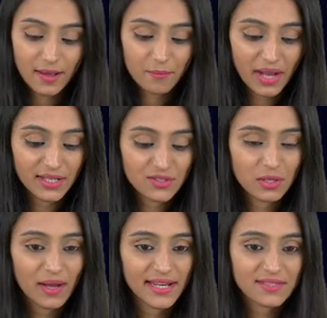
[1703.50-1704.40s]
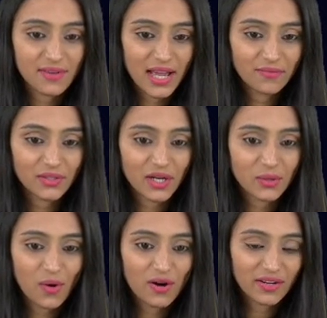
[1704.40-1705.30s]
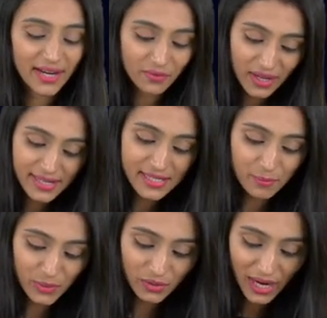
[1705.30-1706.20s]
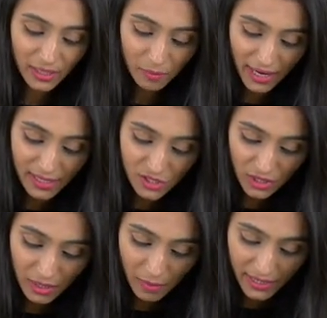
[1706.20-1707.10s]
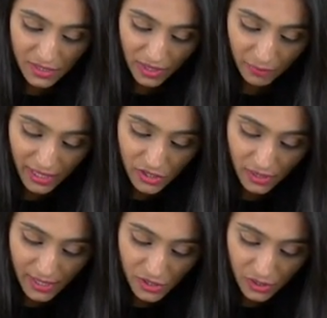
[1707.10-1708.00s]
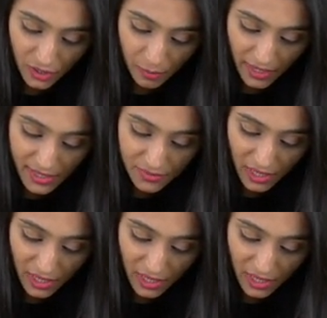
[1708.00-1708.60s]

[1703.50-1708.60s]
Minus three, minus five, third quadrant, very simple, right? Minus three, minus five, minus three is here, minus